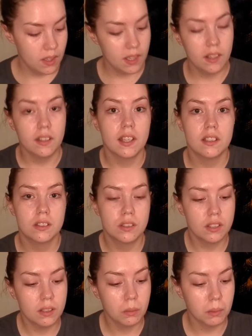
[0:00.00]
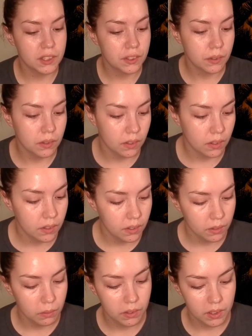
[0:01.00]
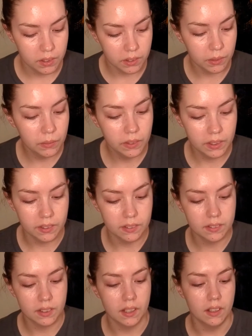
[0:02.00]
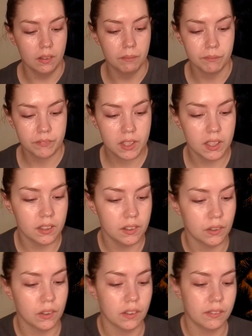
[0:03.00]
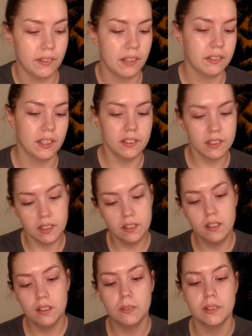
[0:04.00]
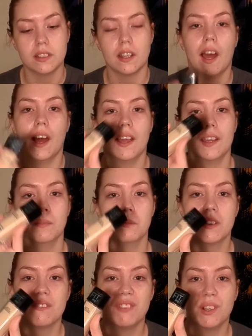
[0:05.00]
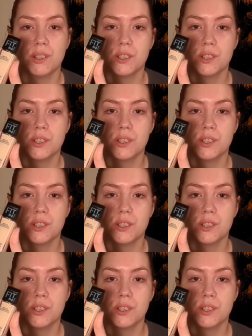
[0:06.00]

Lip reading: Next, what you're going to want to do is get your foundation, which I am very